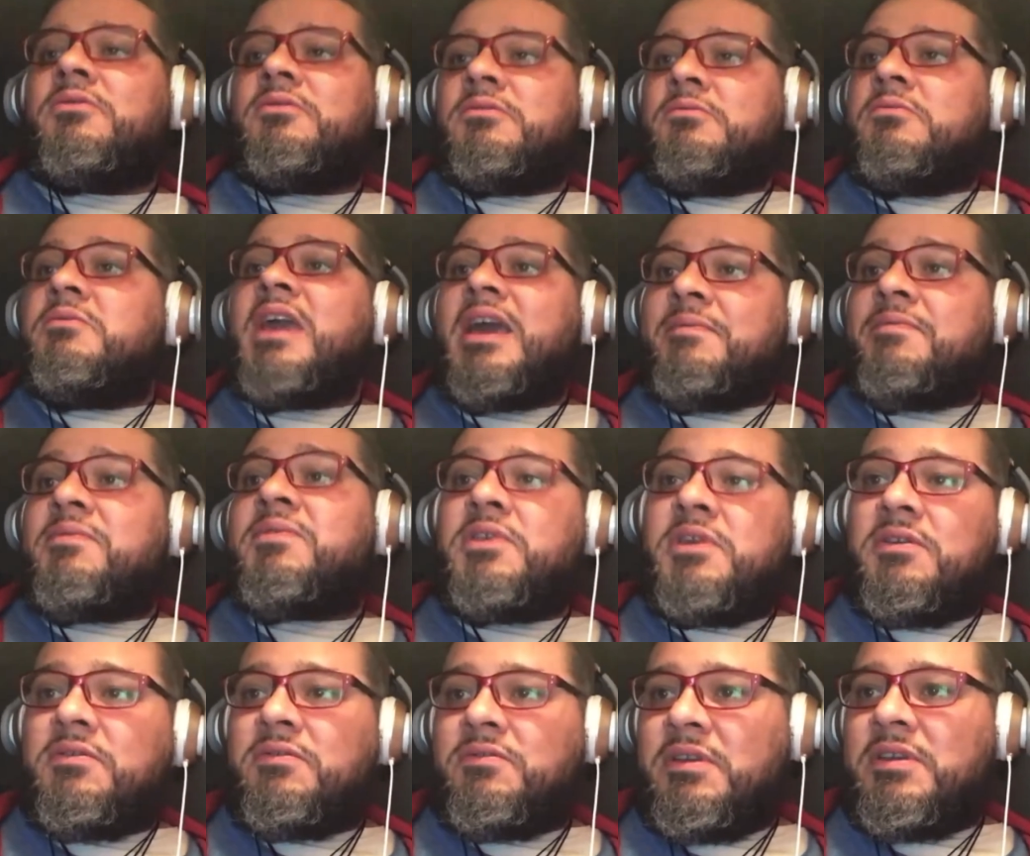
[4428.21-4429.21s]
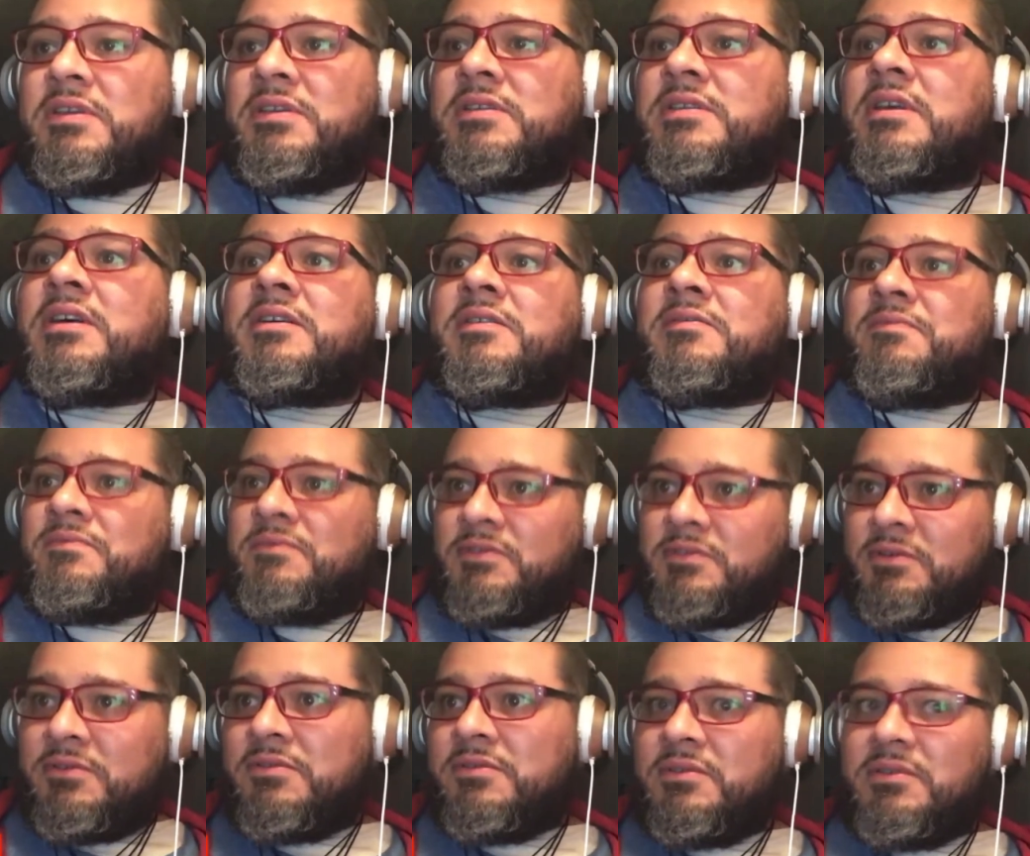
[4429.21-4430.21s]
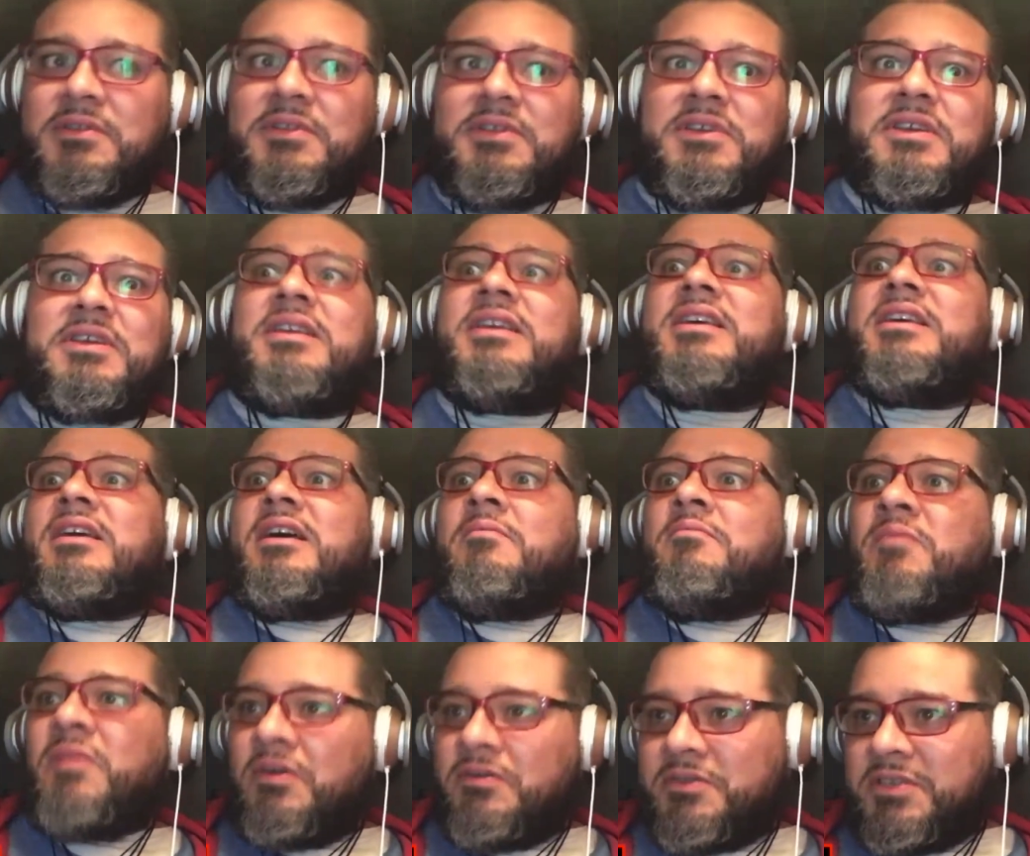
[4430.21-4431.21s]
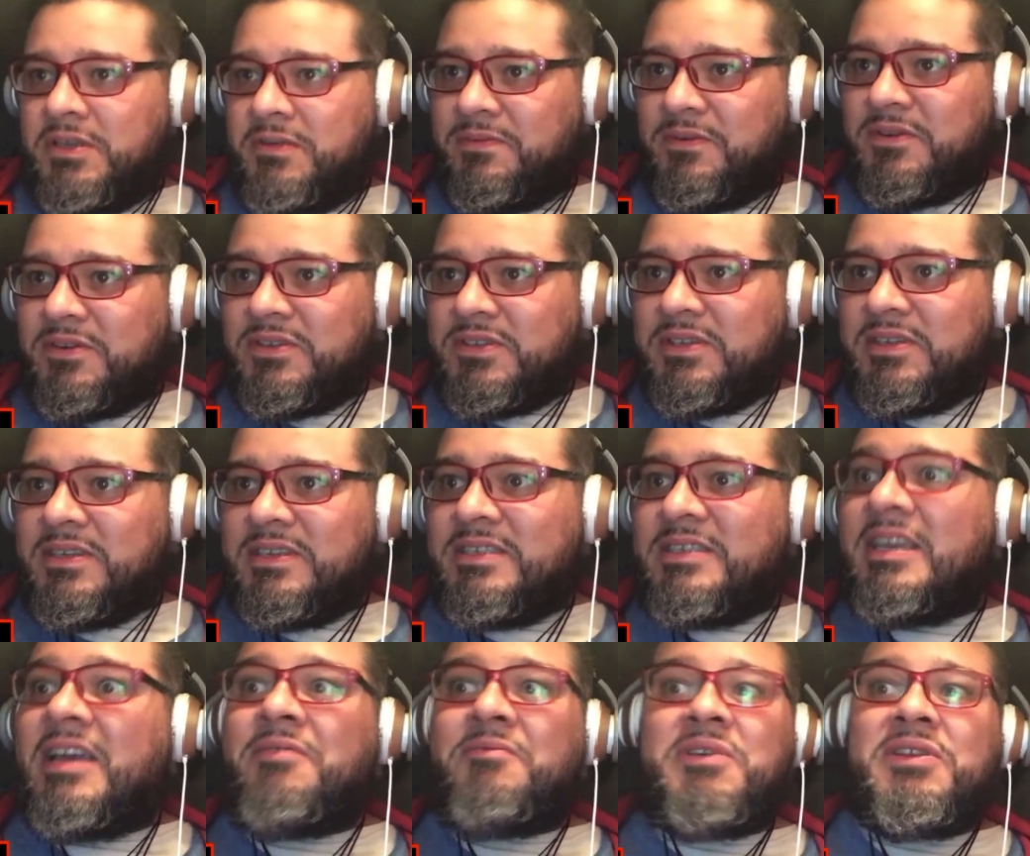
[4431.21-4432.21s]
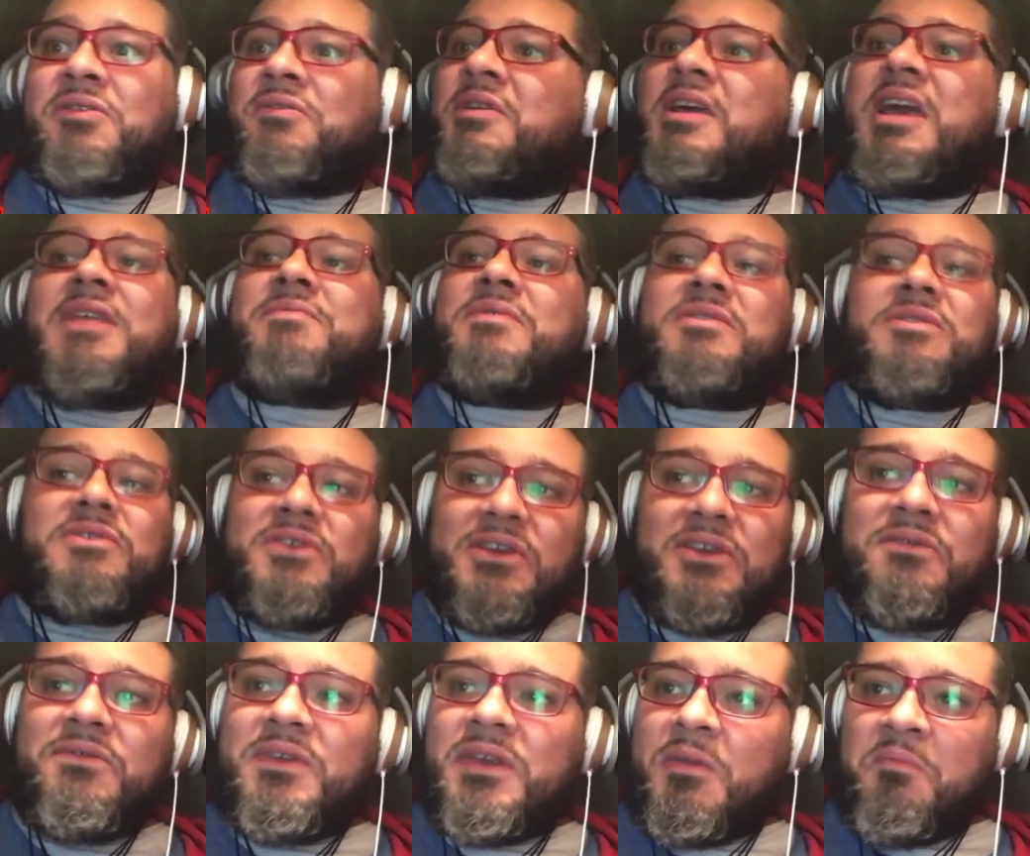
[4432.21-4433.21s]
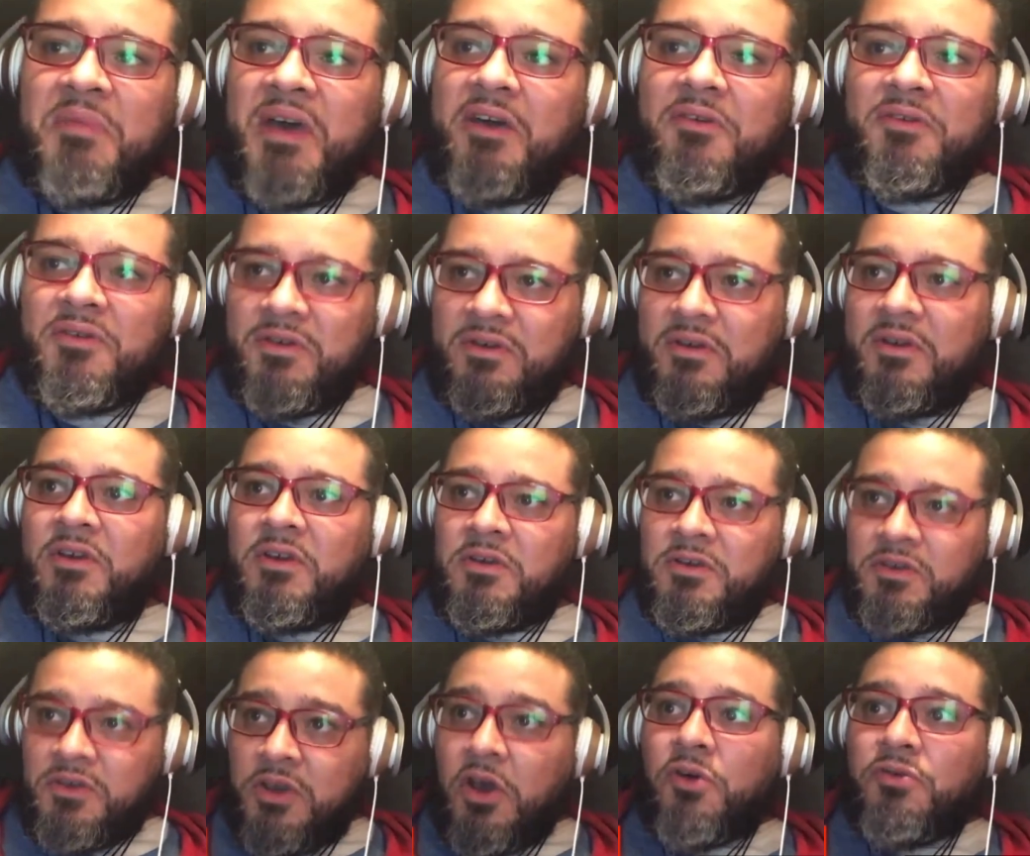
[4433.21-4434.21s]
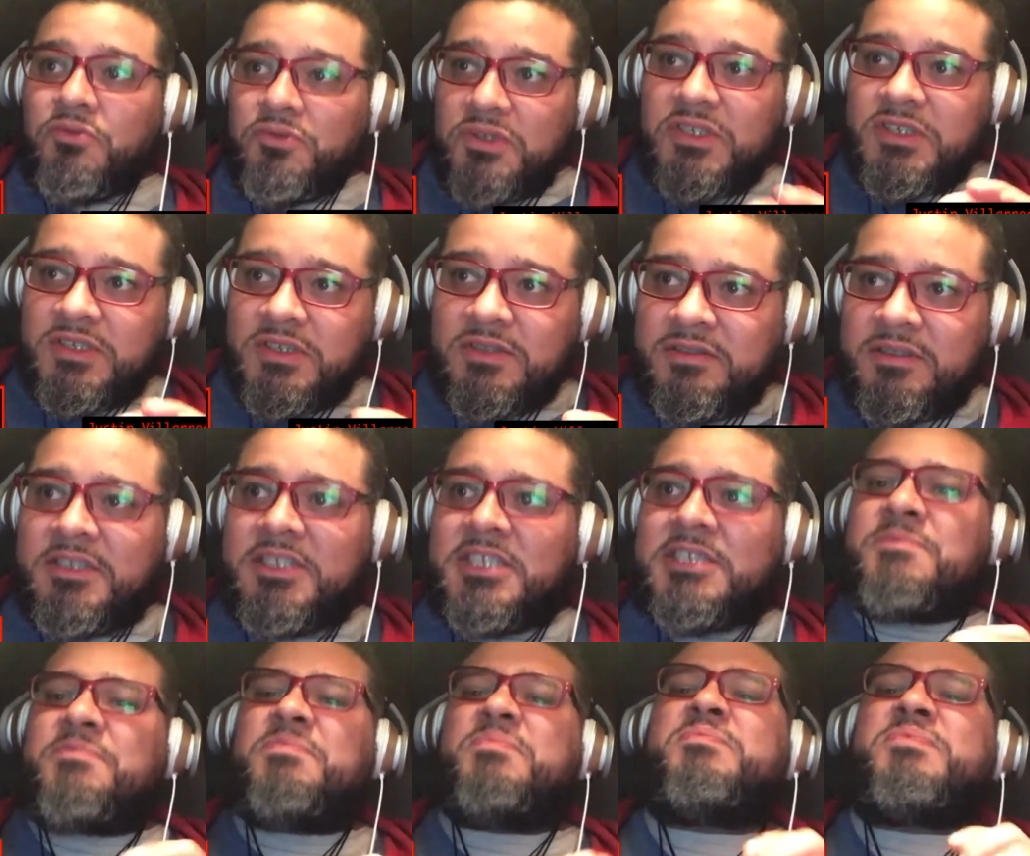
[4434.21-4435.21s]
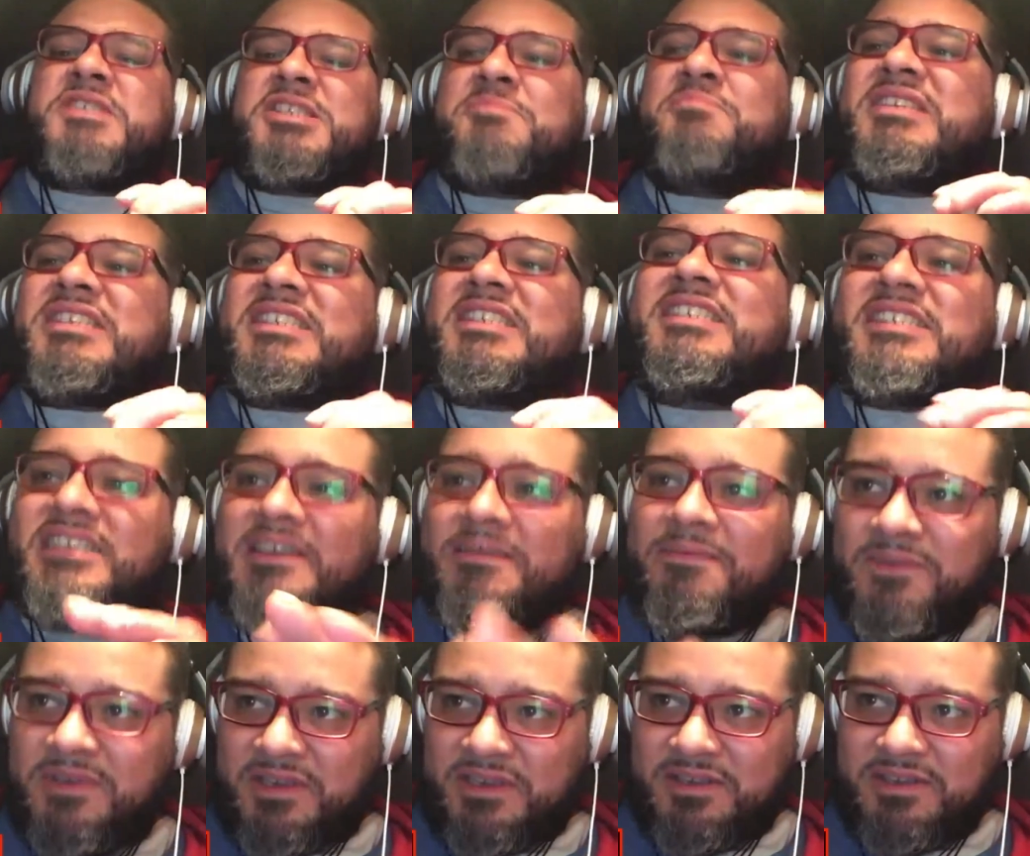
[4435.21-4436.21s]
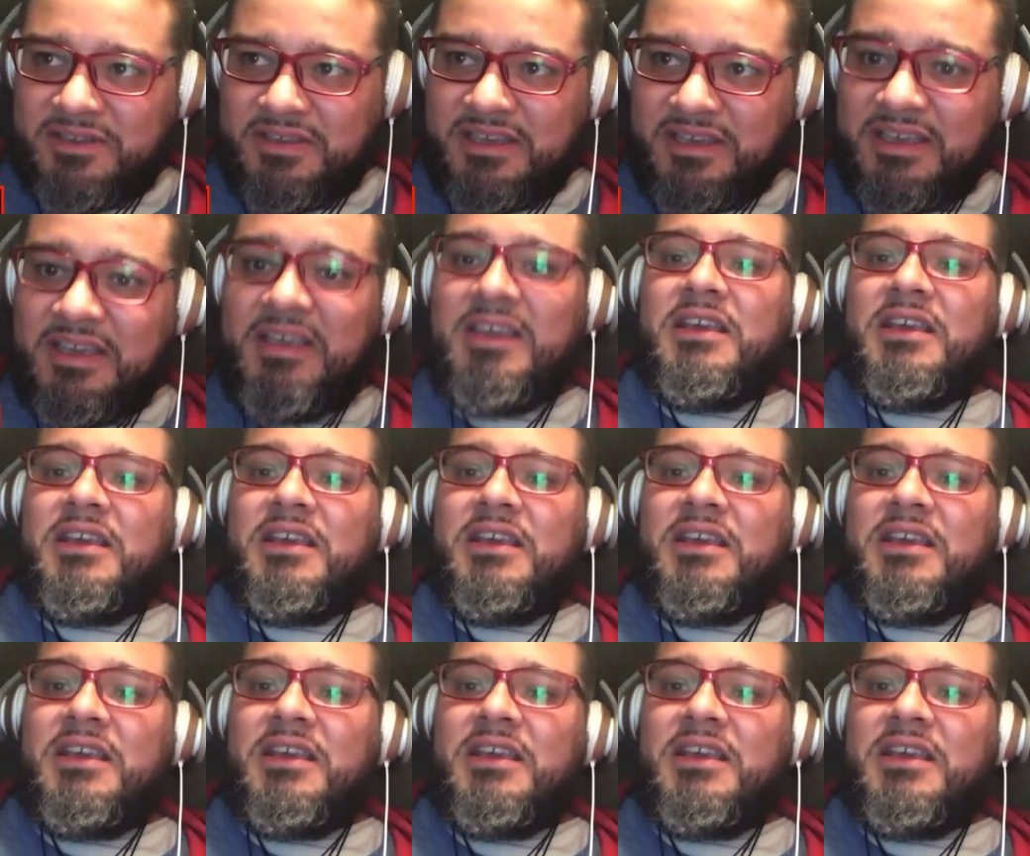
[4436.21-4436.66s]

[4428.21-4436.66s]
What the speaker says: Where we have theories of literally multiverses, yet we don't have a theory about ghosts specifically.